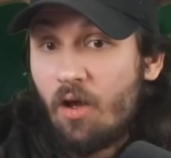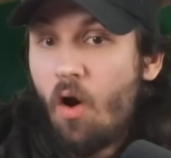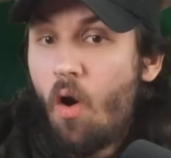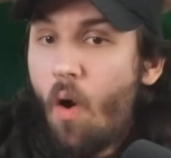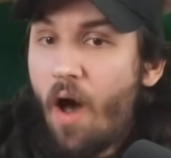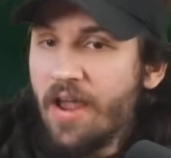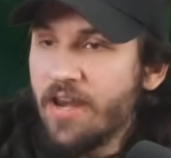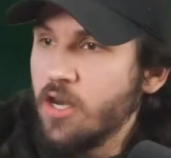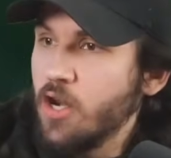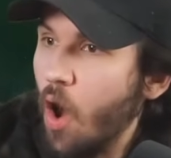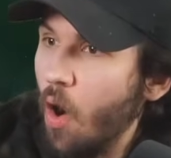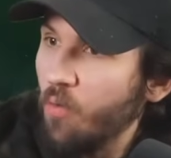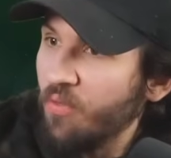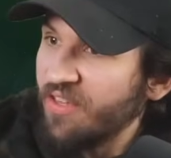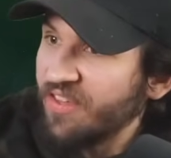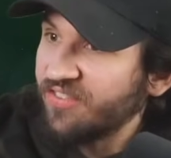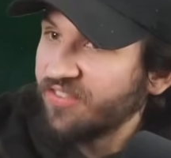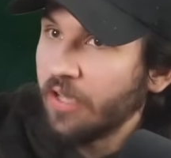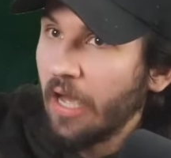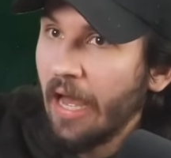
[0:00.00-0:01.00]
Oh, I know
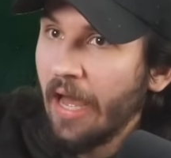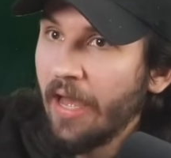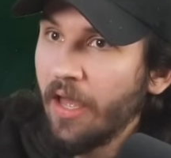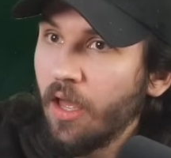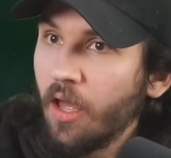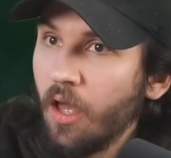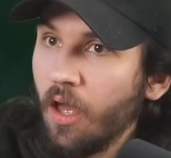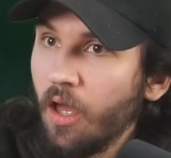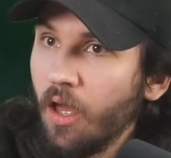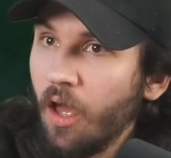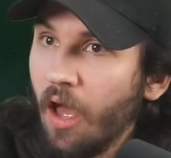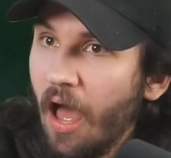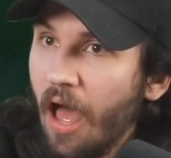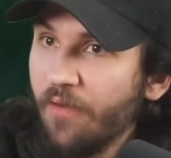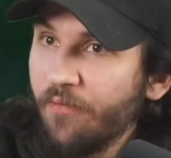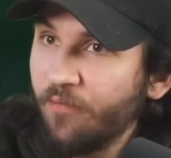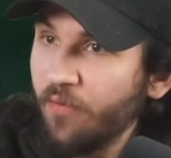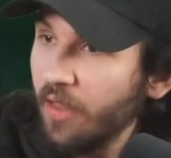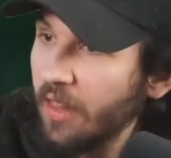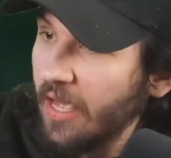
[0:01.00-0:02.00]
this guy.
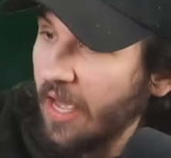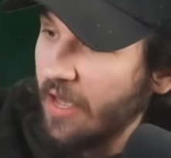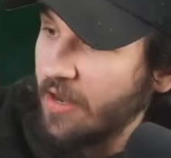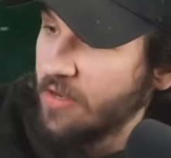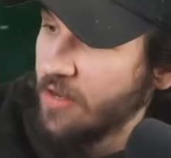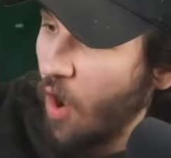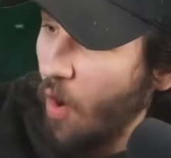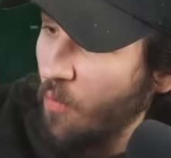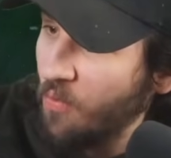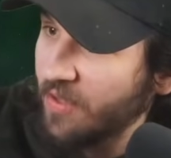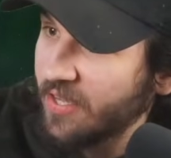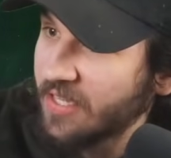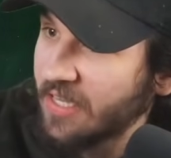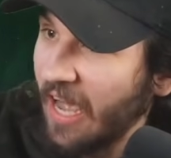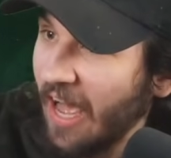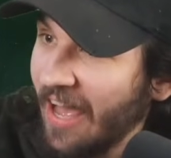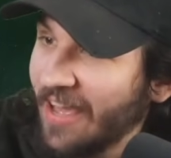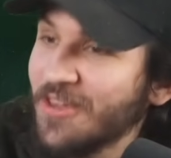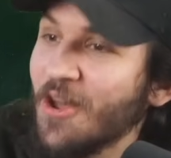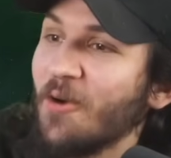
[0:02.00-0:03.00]
I feel like I know this
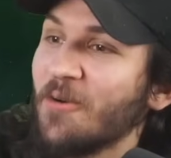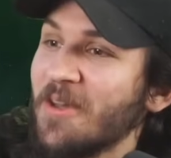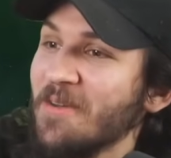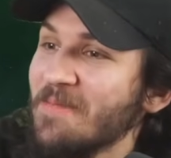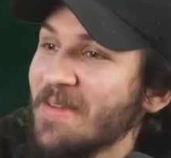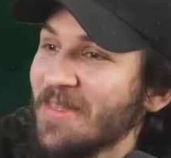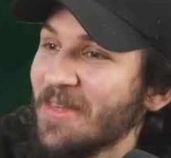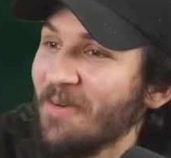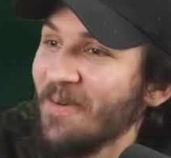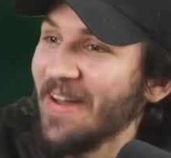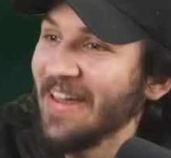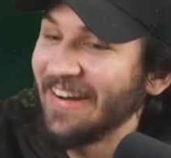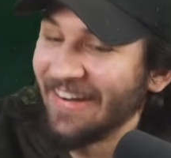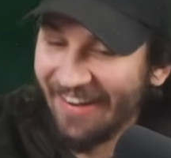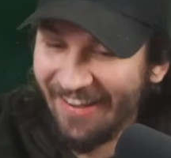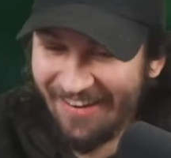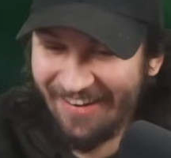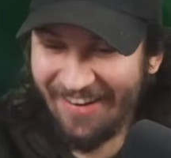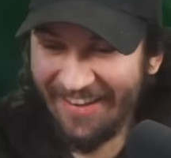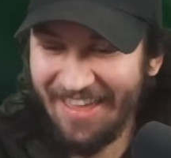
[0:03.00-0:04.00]
guy. Yo, give me the
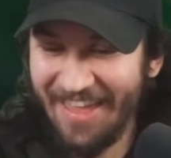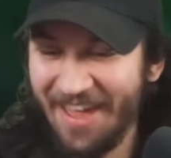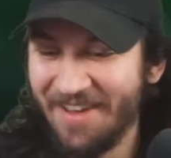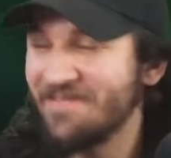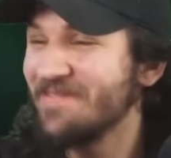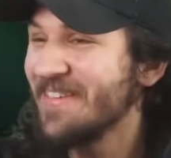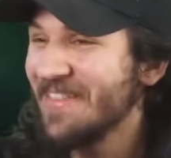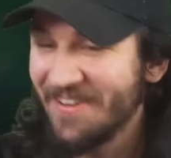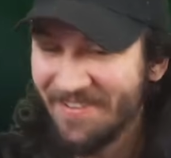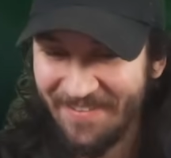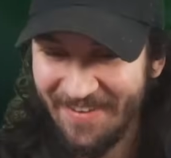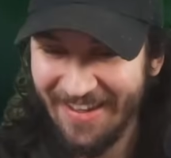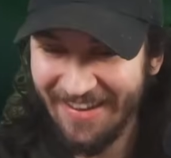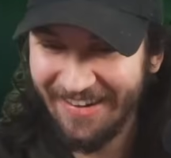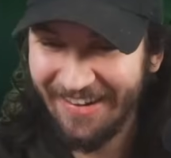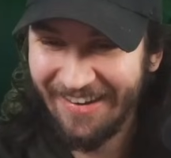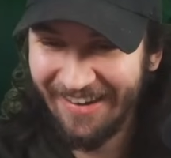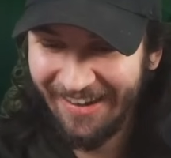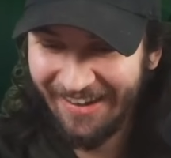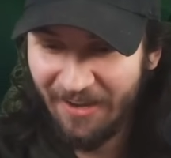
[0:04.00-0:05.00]
win. Give me the
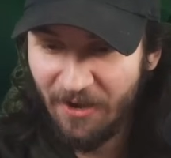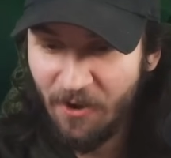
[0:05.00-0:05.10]
win.